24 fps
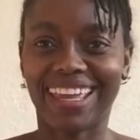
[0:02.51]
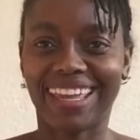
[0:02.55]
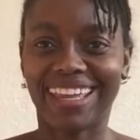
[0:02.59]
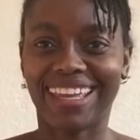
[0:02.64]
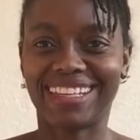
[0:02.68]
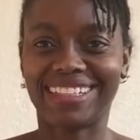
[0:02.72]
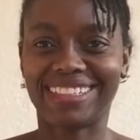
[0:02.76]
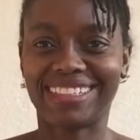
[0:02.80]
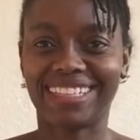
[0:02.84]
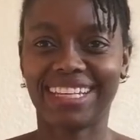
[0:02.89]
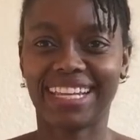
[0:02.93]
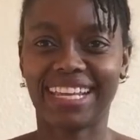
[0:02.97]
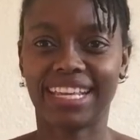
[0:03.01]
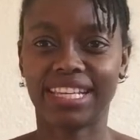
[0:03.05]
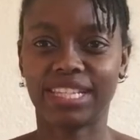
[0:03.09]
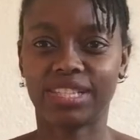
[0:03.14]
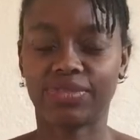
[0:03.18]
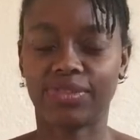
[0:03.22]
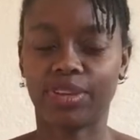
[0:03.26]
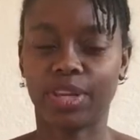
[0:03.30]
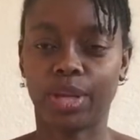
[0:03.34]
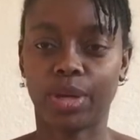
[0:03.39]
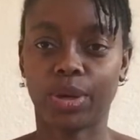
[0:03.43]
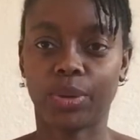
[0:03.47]
In today's
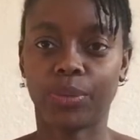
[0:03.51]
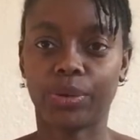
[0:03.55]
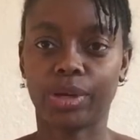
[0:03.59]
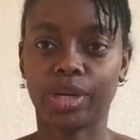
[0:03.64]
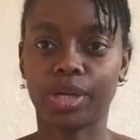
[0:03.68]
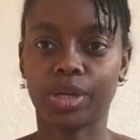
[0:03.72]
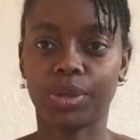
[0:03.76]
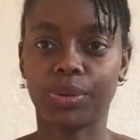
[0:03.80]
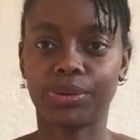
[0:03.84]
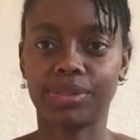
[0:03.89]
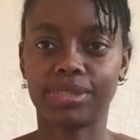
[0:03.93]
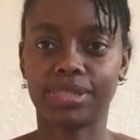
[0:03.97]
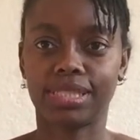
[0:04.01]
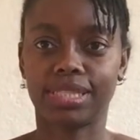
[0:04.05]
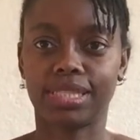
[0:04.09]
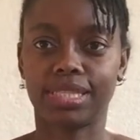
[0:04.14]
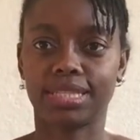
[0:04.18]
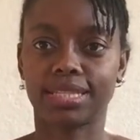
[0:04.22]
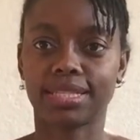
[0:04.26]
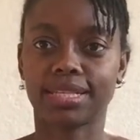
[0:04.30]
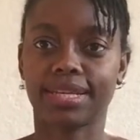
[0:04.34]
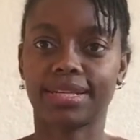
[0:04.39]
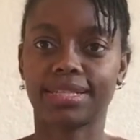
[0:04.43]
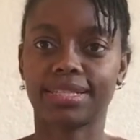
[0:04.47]
video we're going to
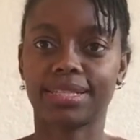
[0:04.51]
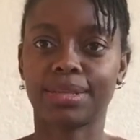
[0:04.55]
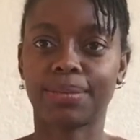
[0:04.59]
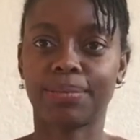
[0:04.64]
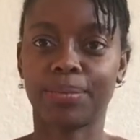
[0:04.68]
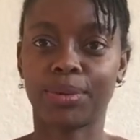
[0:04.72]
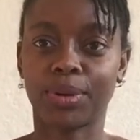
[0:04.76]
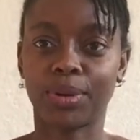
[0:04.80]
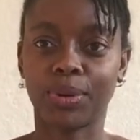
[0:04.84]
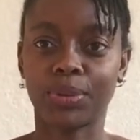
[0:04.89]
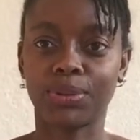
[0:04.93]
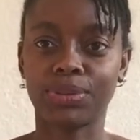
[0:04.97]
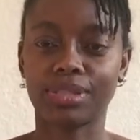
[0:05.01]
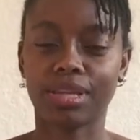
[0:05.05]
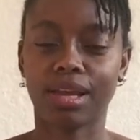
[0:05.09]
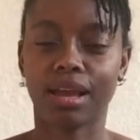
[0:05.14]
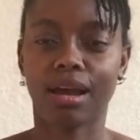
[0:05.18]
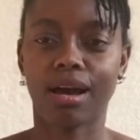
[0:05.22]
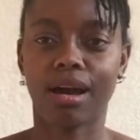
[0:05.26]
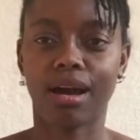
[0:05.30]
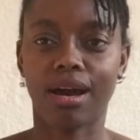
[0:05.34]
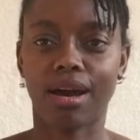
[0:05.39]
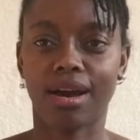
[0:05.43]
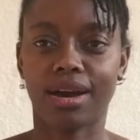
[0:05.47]
discuss the pros and
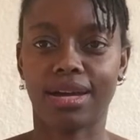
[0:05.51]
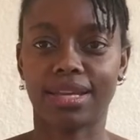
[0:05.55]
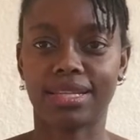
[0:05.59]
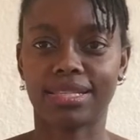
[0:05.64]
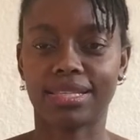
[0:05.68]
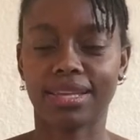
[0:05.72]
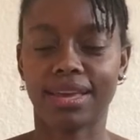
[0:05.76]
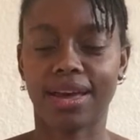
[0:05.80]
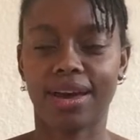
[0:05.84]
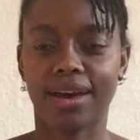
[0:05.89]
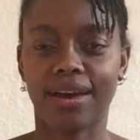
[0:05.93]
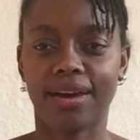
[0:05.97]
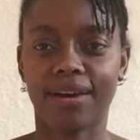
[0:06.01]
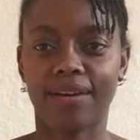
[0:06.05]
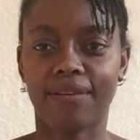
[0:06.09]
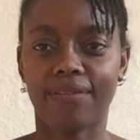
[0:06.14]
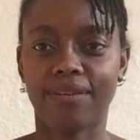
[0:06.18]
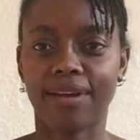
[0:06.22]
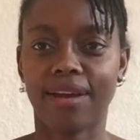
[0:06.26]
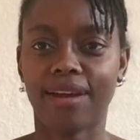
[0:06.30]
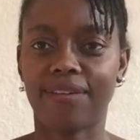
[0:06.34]
cons of